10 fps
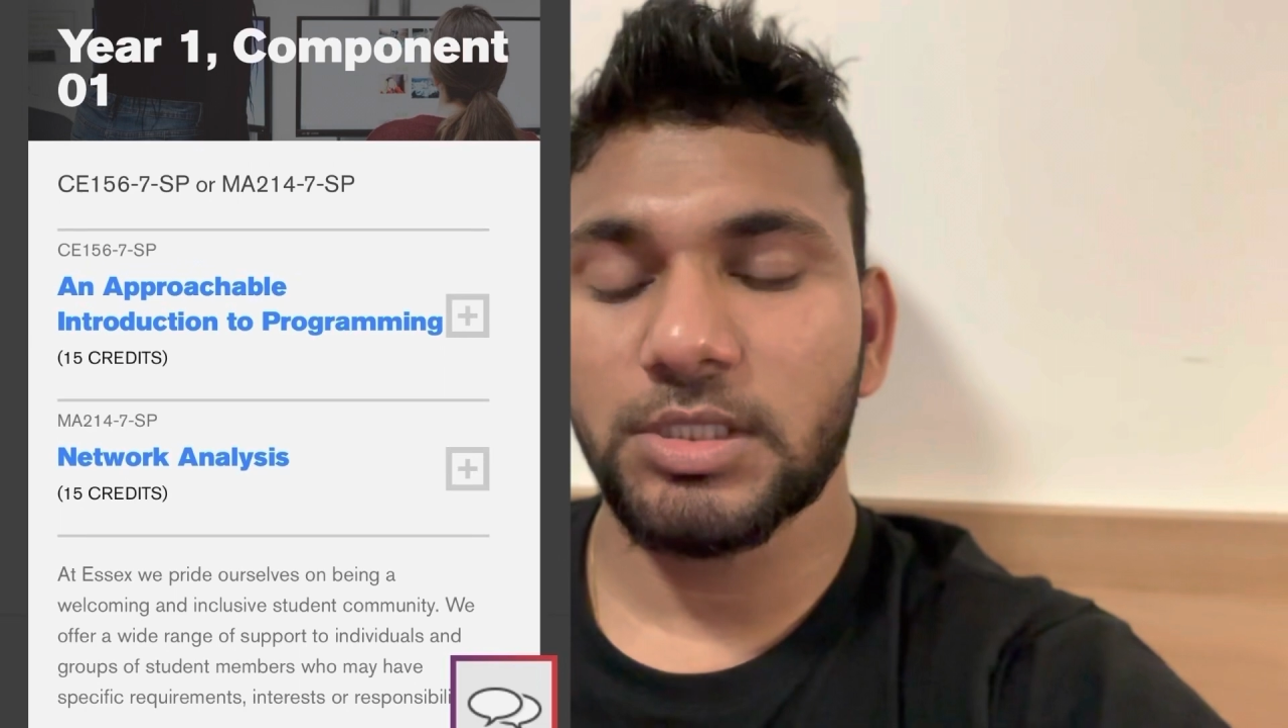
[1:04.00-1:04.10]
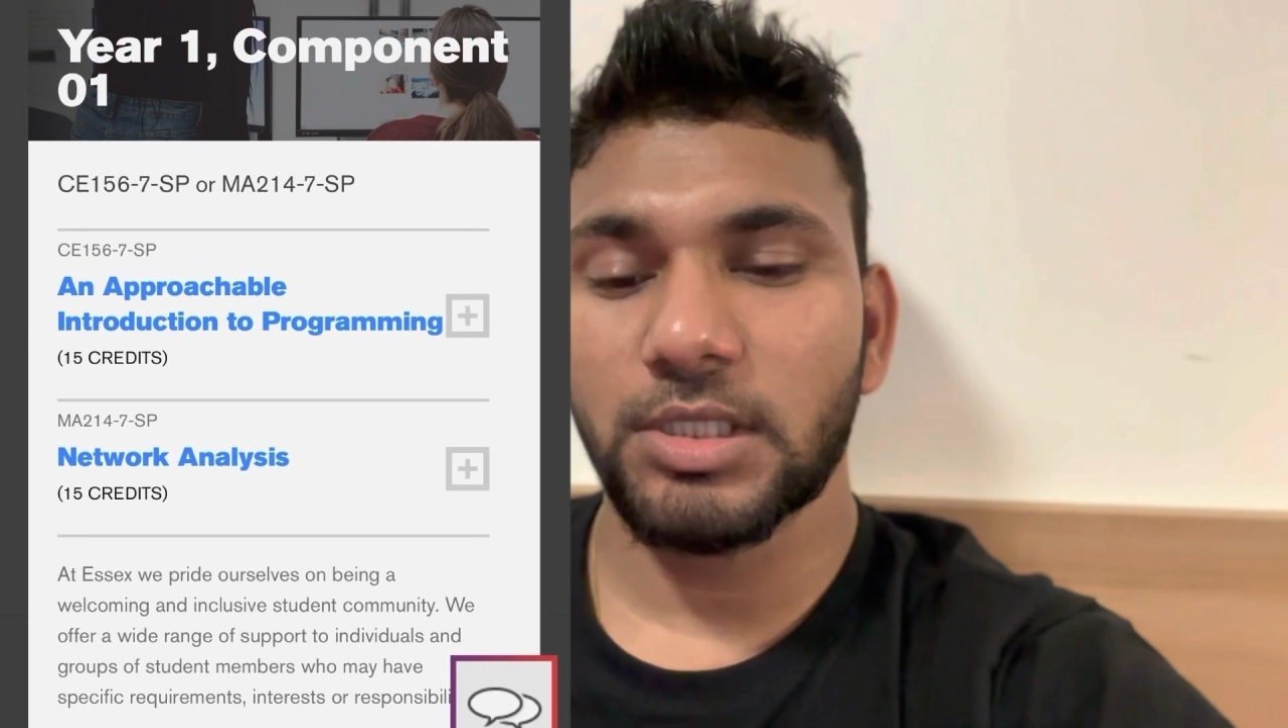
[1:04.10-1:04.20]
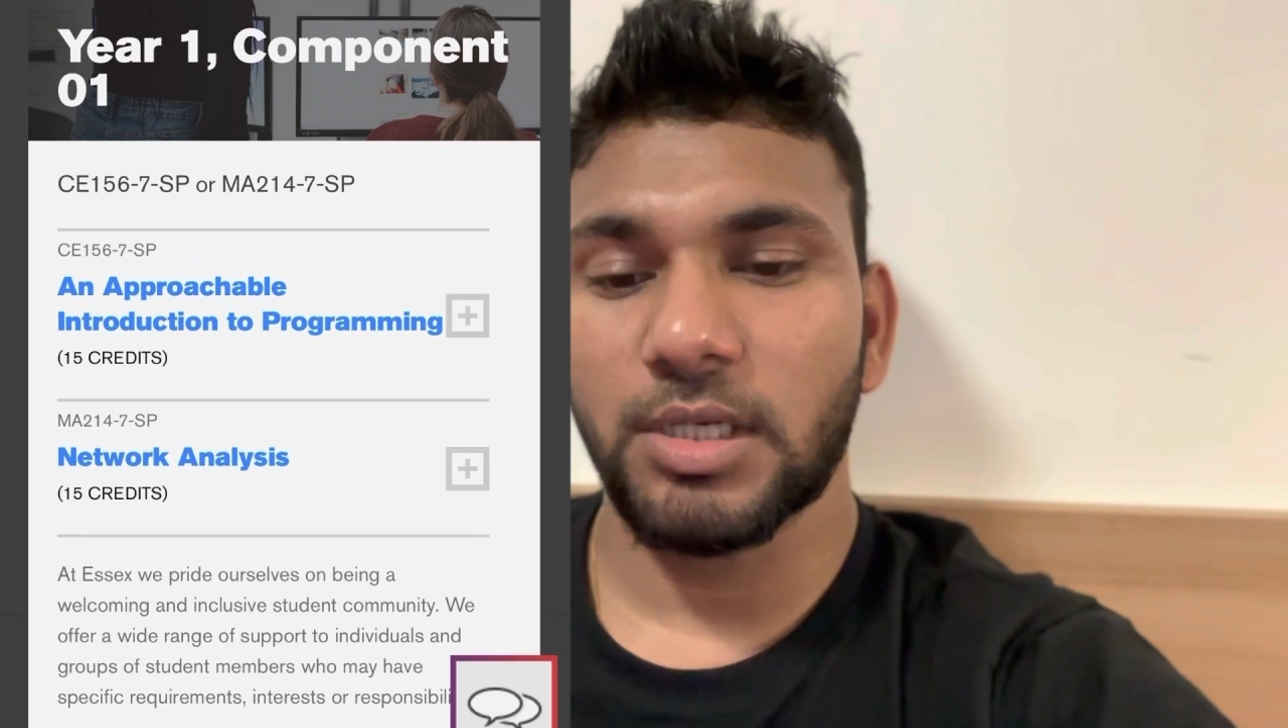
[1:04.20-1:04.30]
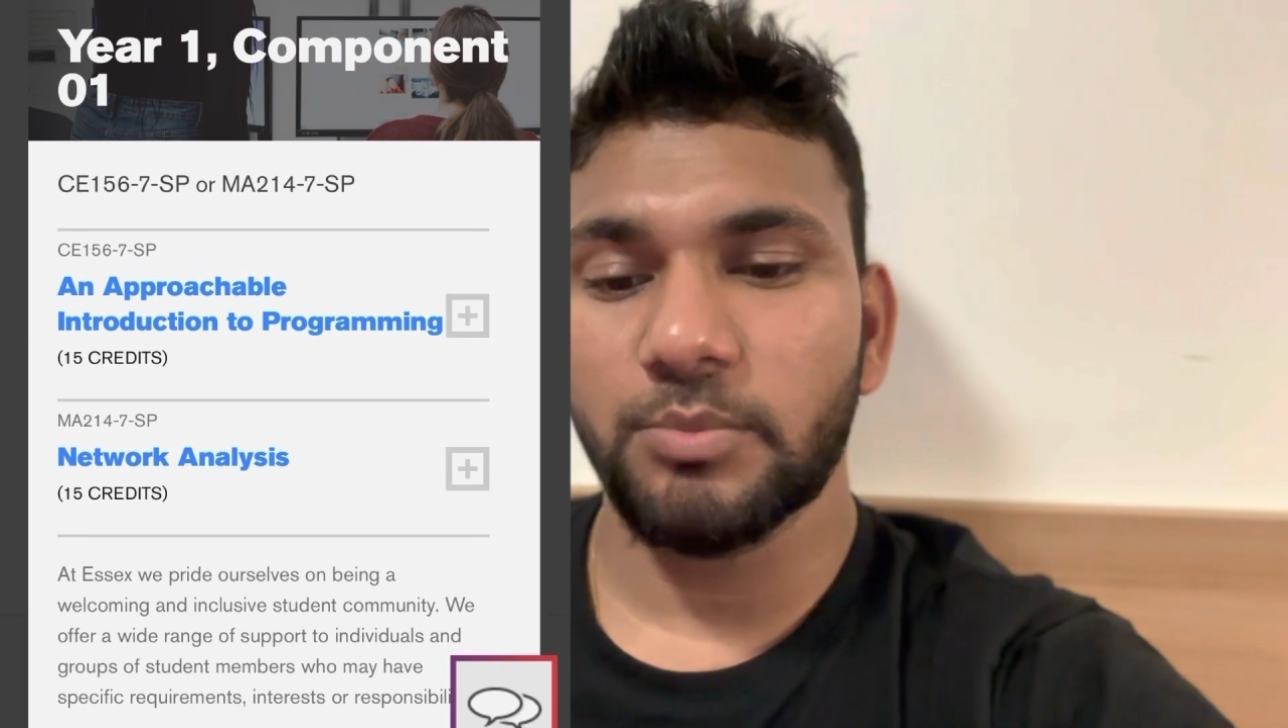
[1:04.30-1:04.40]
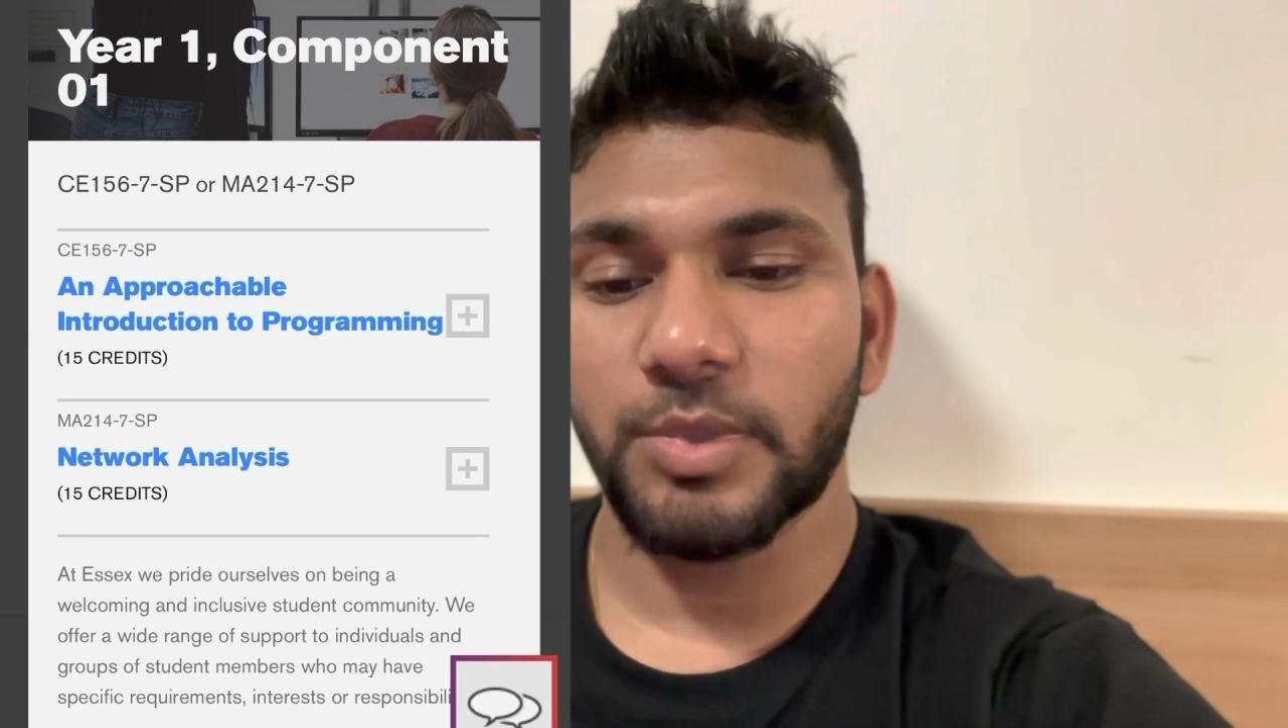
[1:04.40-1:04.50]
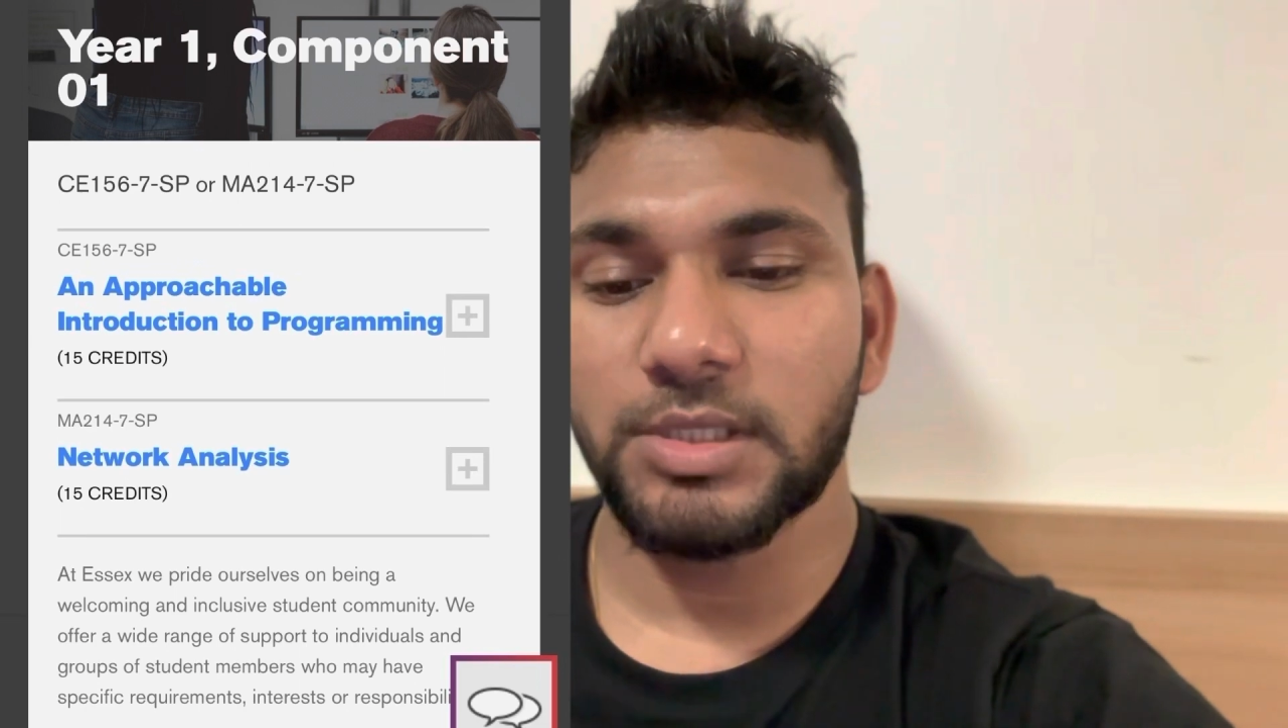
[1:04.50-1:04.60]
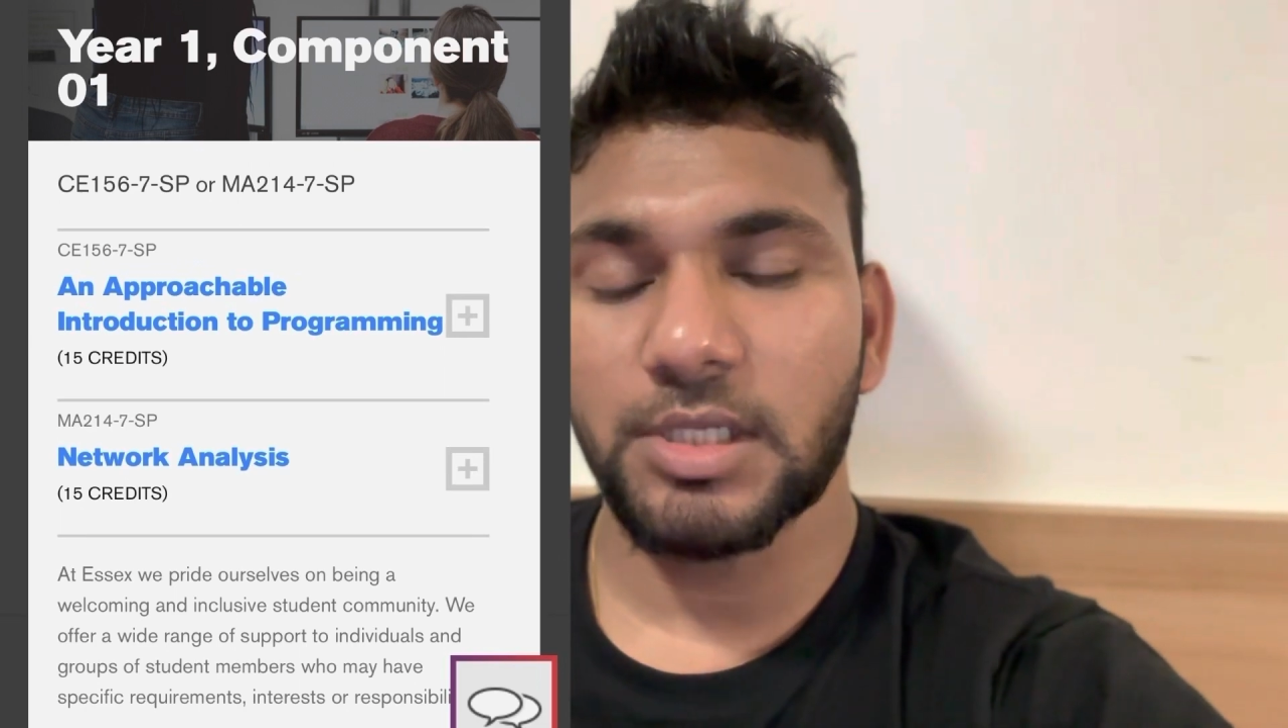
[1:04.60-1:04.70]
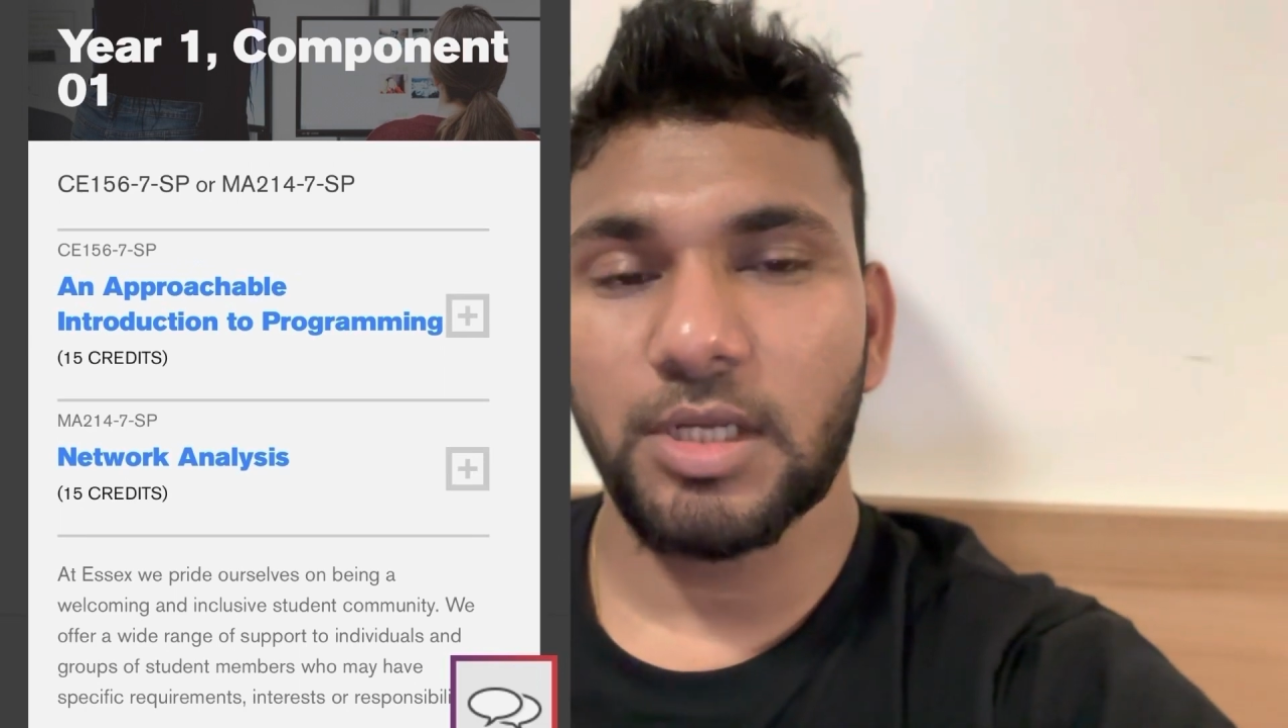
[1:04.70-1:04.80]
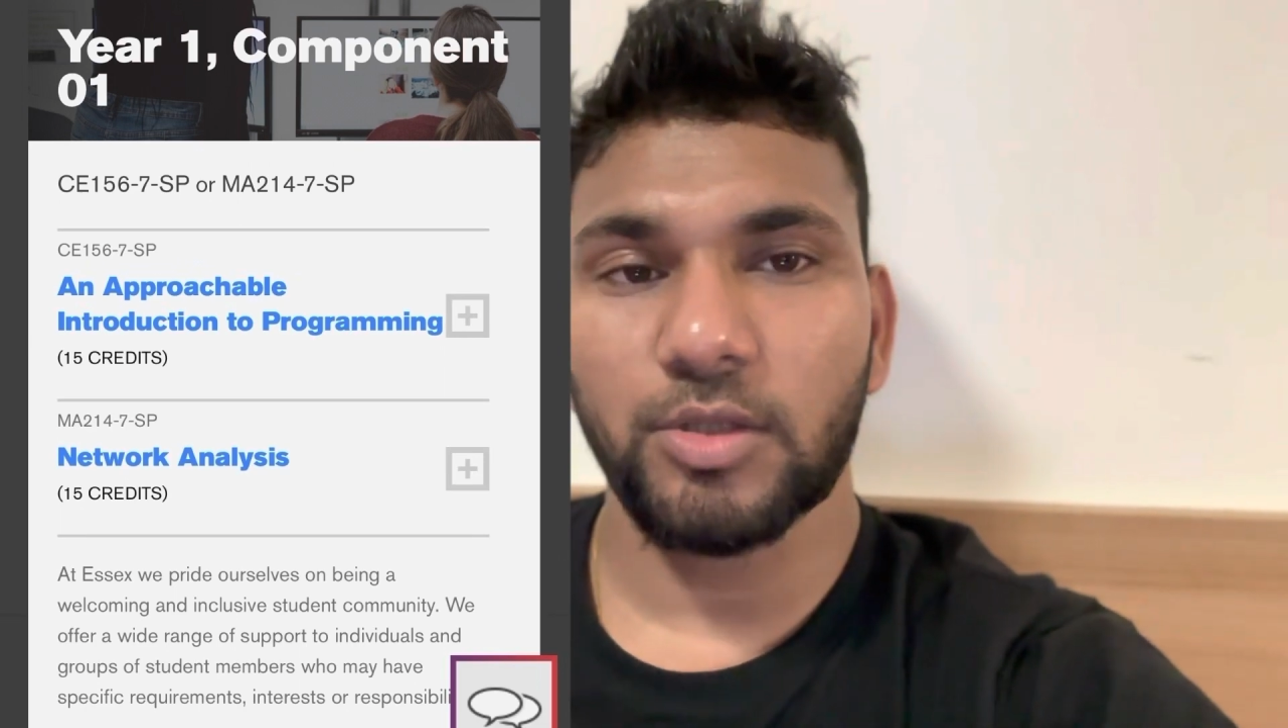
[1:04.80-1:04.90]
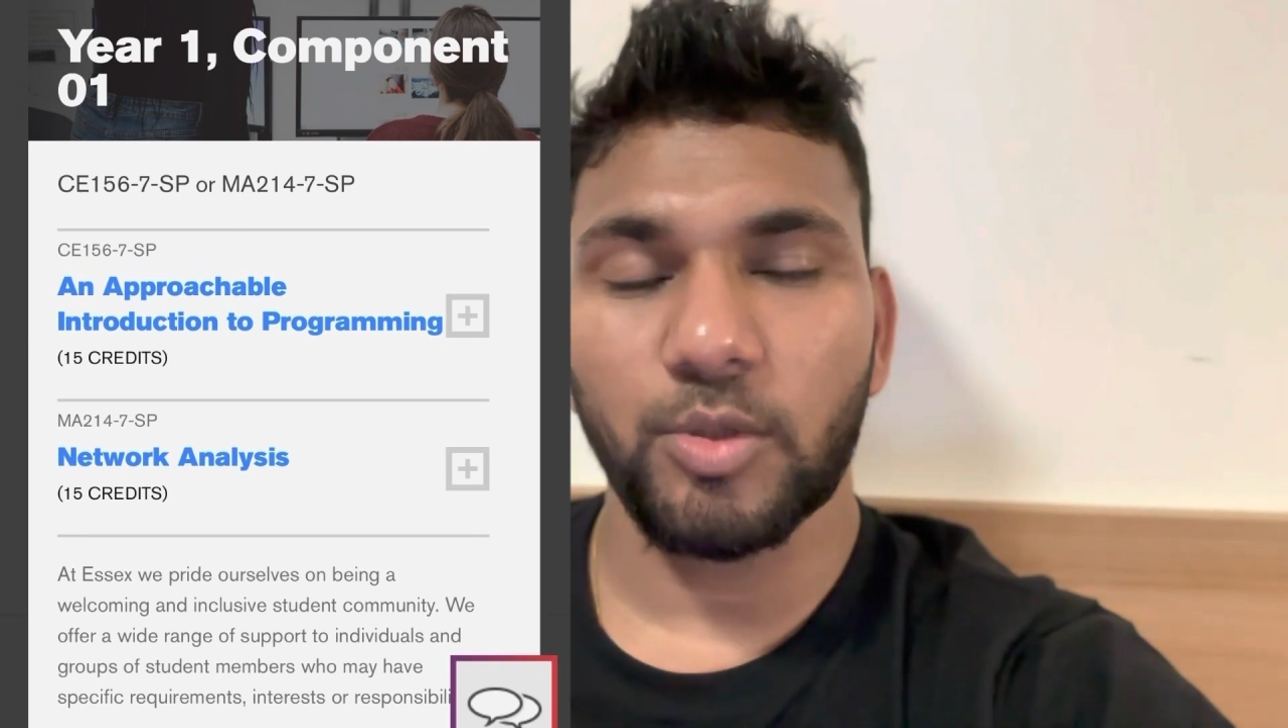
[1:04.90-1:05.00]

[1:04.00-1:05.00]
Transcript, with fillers: the compulsory and